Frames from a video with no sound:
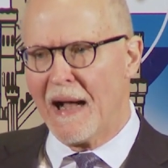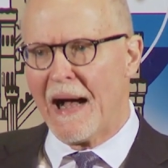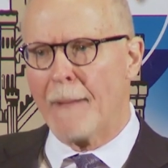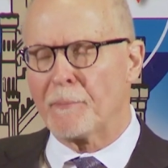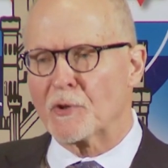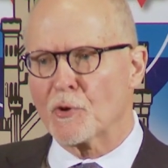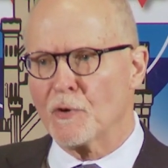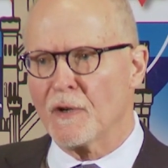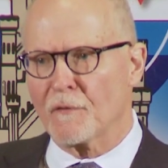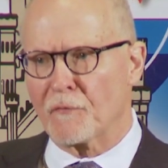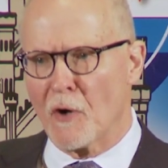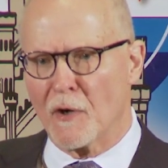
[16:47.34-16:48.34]

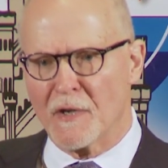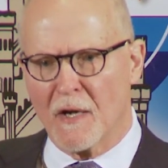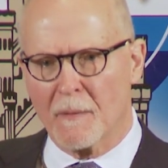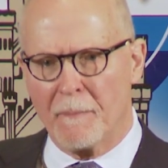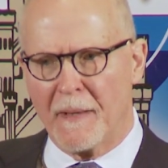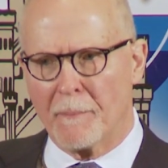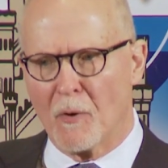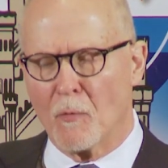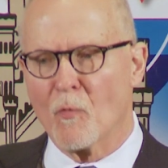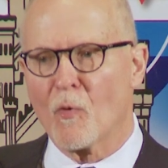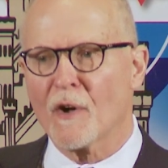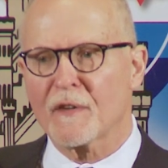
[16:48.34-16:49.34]
opportunities for our young people,
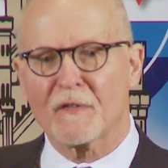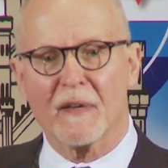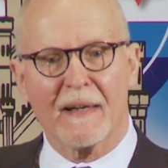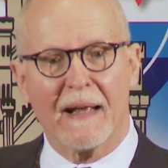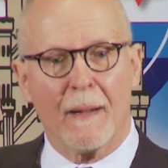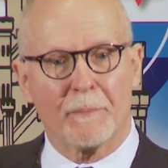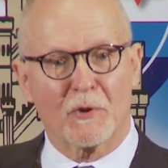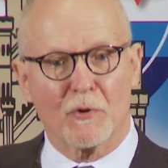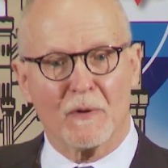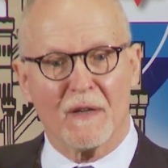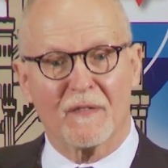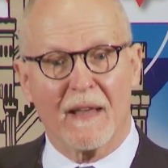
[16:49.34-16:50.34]
work study
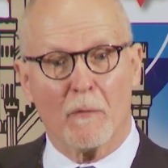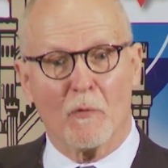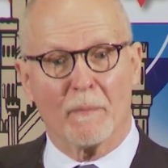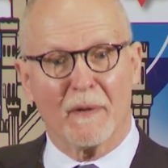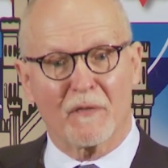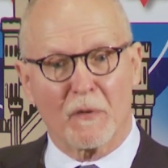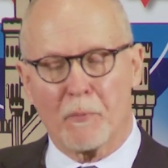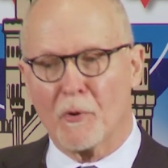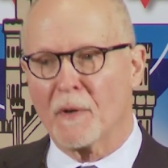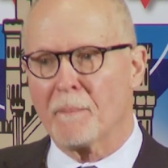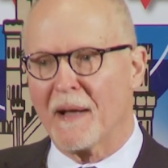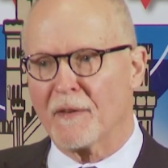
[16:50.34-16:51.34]
opportunities that will be
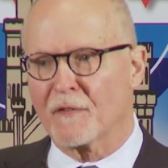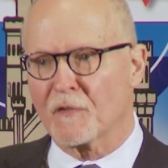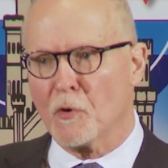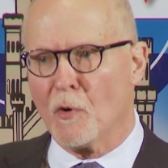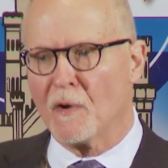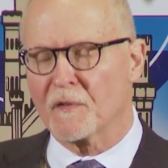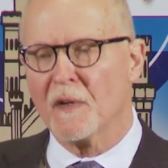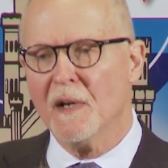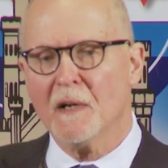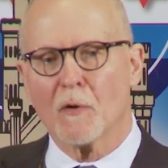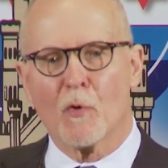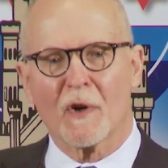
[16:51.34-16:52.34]
supported by the schools,
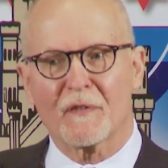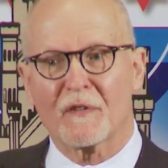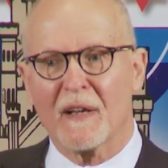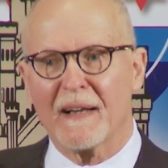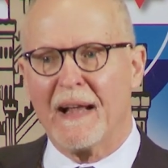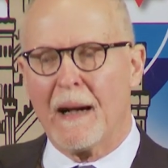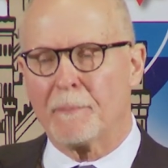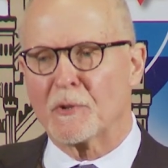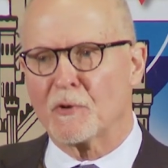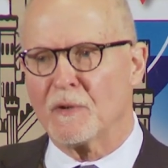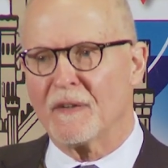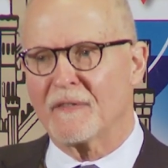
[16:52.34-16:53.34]
work study
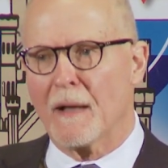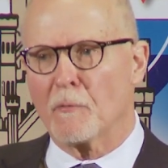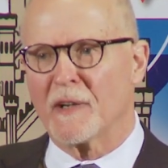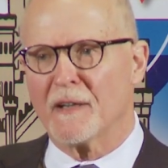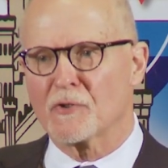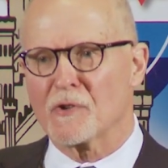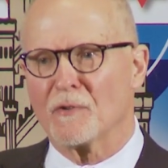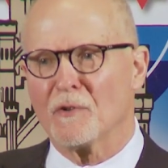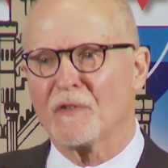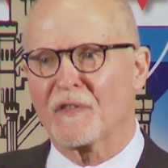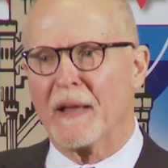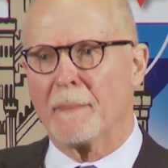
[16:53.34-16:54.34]
opportunities that would
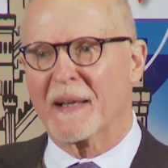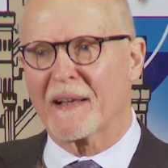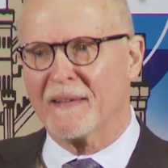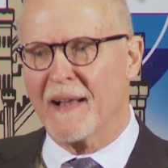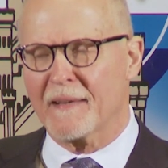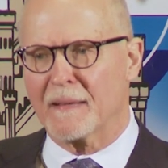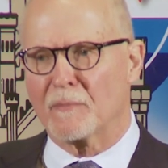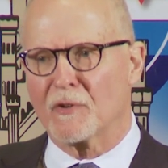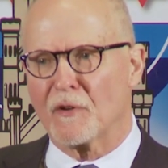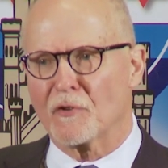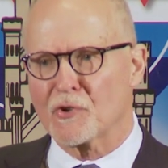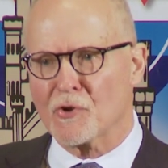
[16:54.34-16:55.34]
introduce them and connect them to
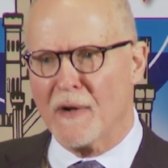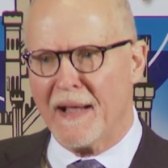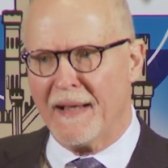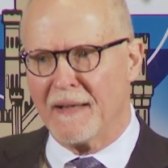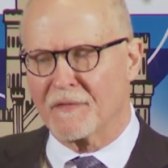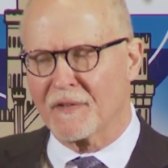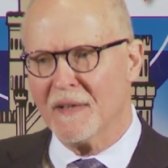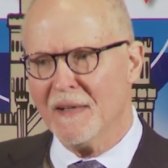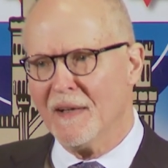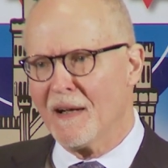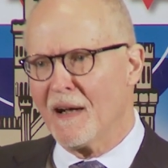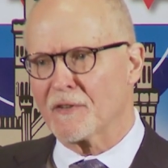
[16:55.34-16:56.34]
the trades,
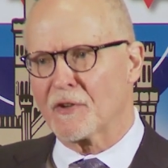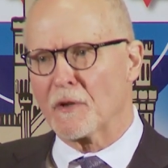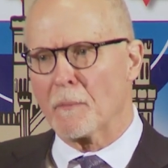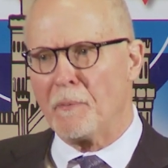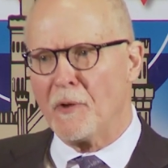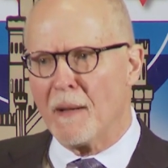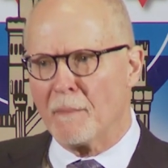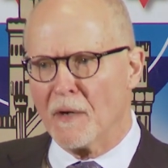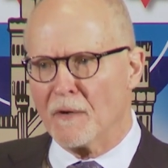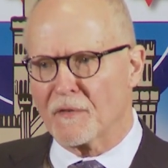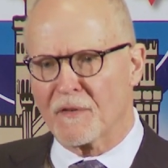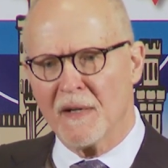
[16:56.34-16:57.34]
to the
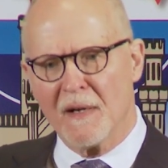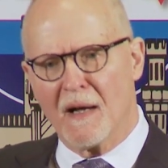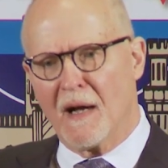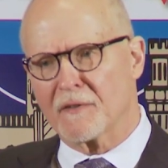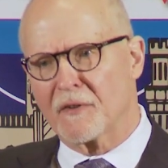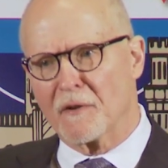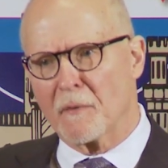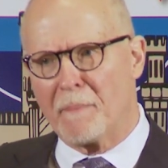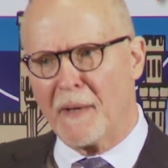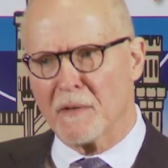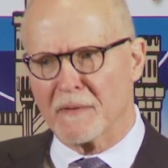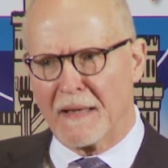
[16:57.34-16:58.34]
plumbers, to the
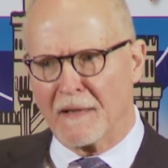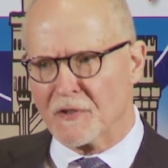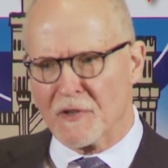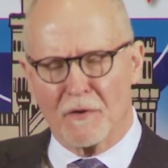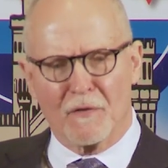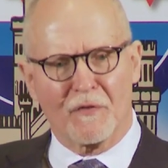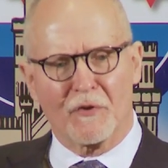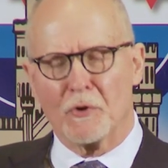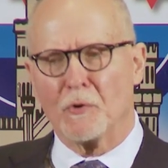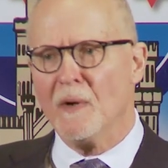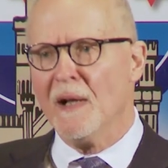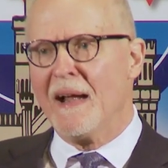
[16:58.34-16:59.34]
building engineers,
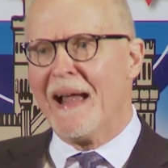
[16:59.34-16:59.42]
to